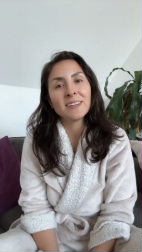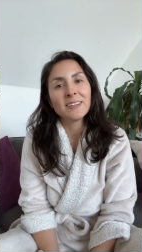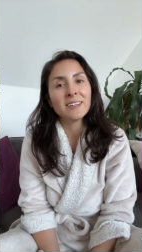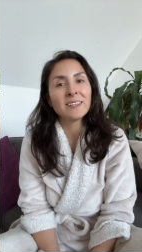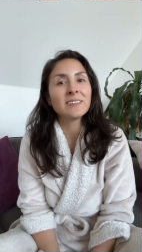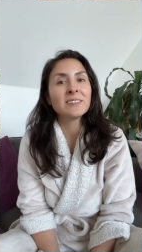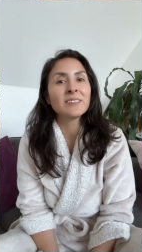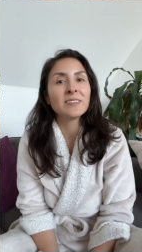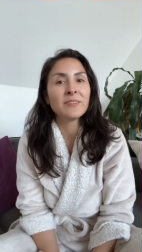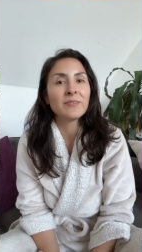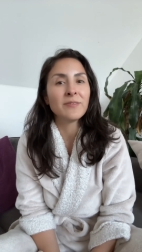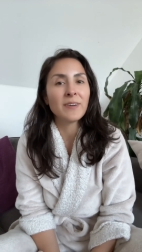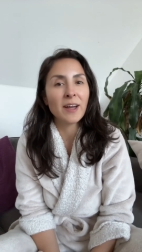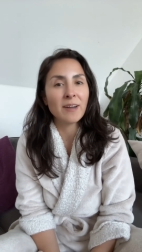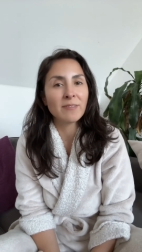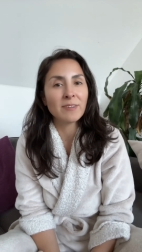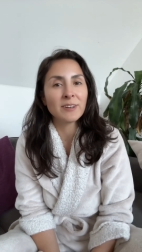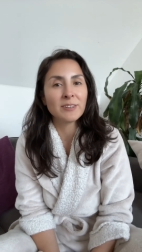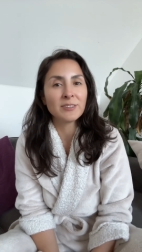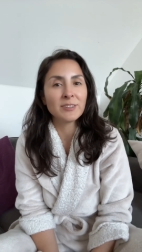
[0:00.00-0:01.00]
is
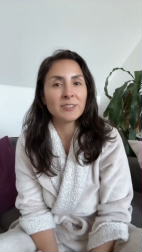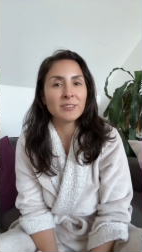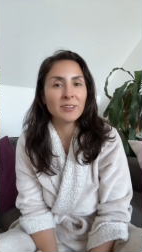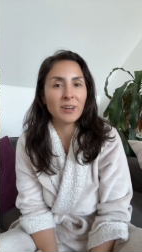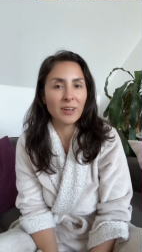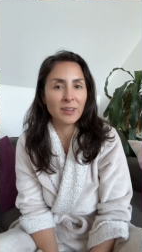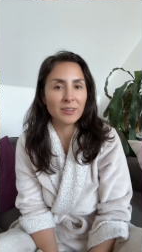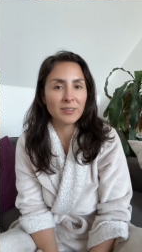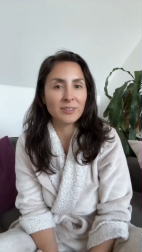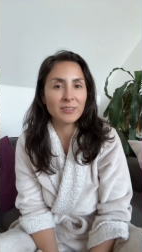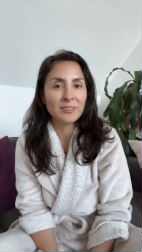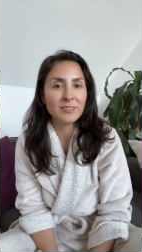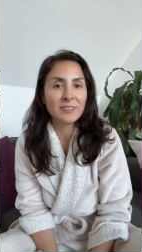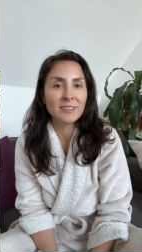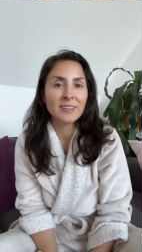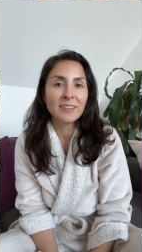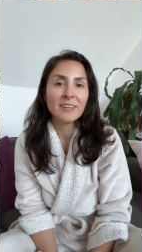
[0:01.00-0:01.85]
$500